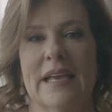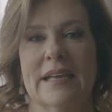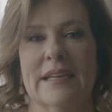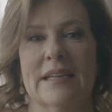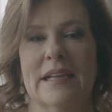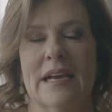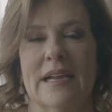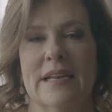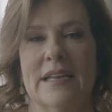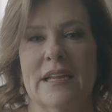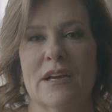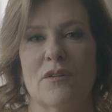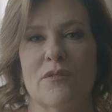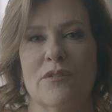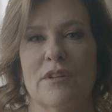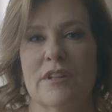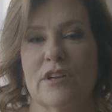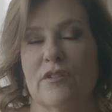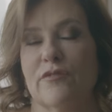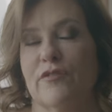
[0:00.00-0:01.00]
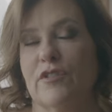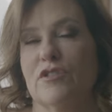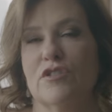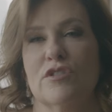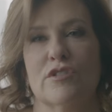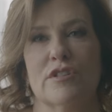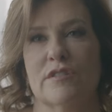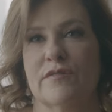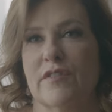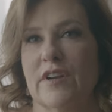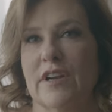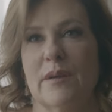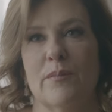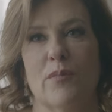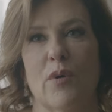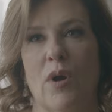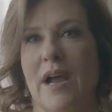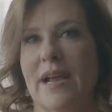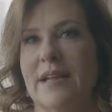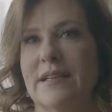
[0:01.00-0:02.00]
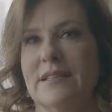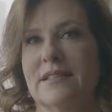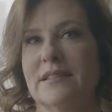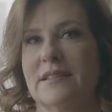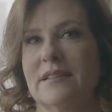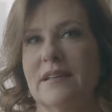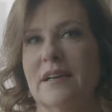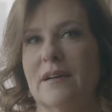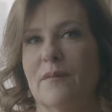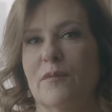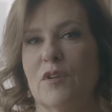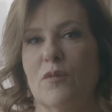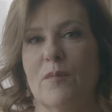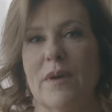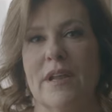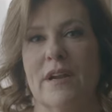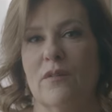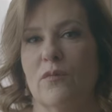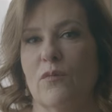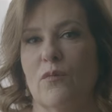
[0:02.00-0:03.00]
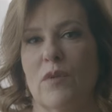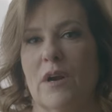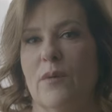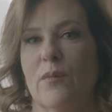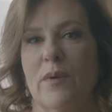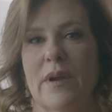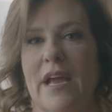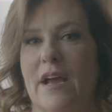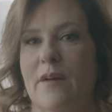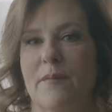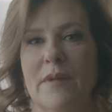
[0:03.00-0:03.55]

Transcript: they're mic'd up, and so we get all these sound bites. But then at the same time, when I'm